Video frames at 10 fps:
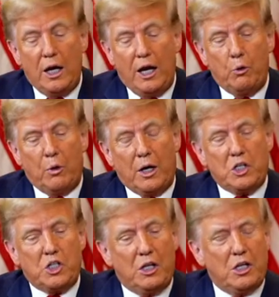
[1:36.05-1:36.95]
And when I
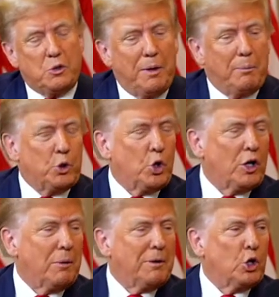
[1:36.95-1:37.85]
see these people
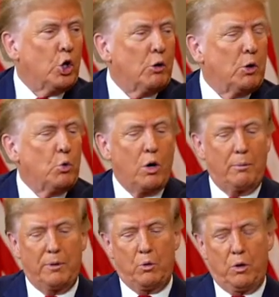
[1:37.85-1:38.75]
talking about global warming,